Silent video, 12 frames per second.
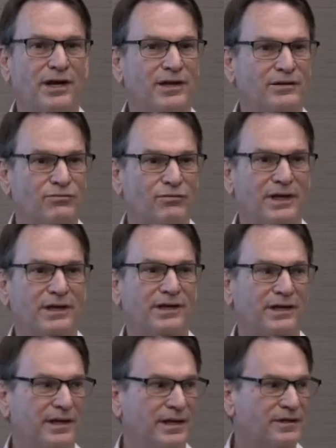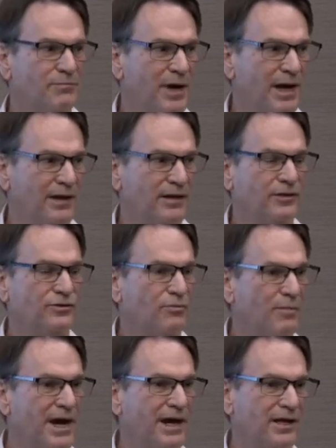has really expanded
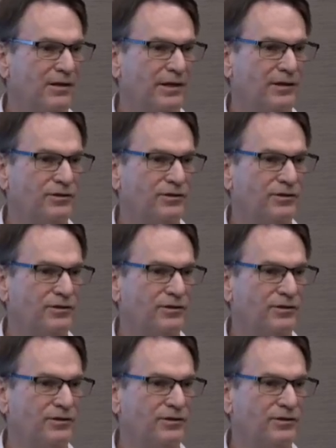dramatically.